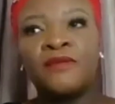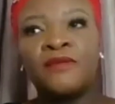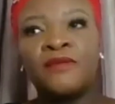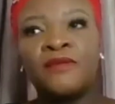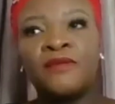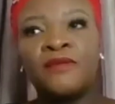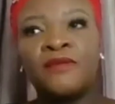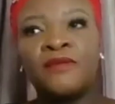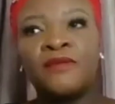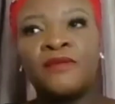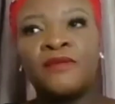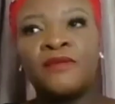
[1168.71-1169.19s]

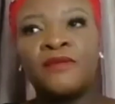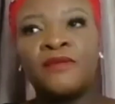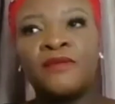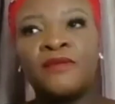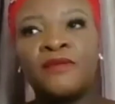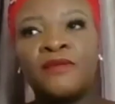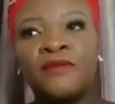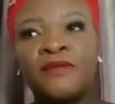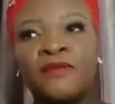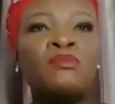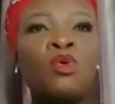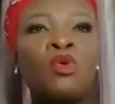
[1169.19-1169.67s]
But in a
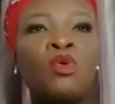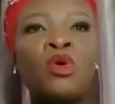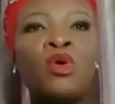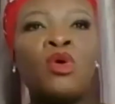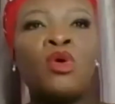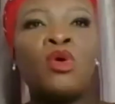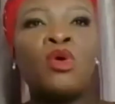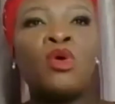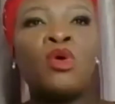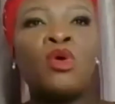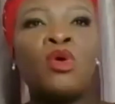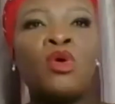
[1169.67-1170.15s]
more
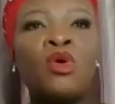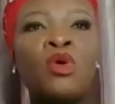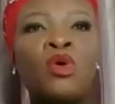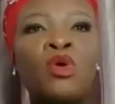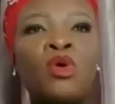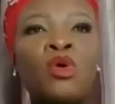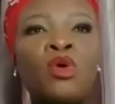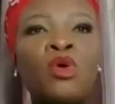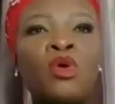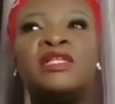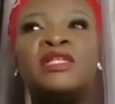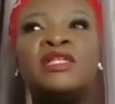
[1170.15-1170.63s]
informal
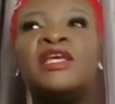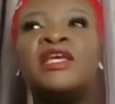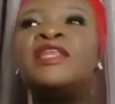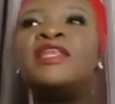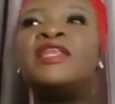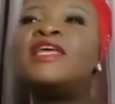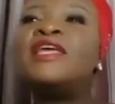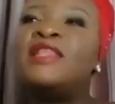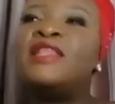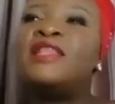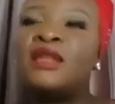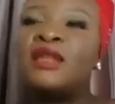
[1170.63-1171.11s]
setting, then
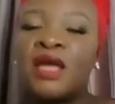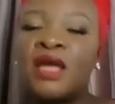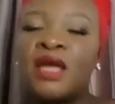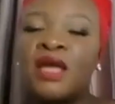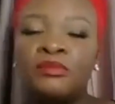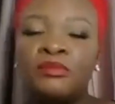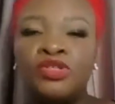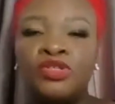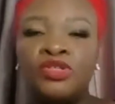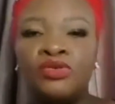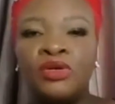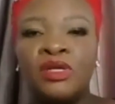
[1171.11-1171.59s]
they come
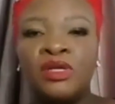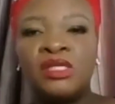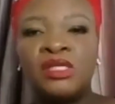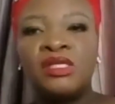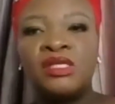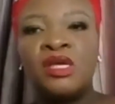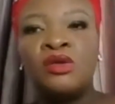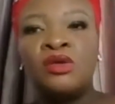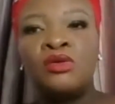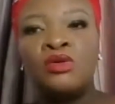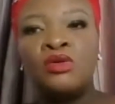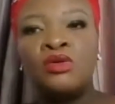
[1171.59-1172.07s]
to you and
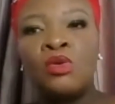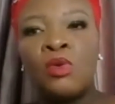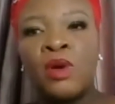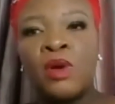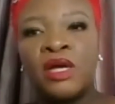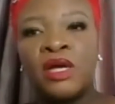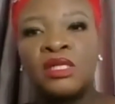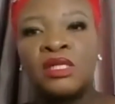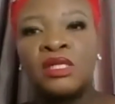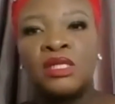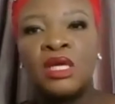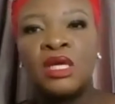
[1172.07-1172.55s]
say, you know
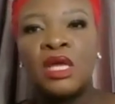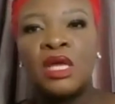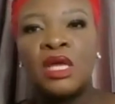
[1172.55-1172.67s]
what?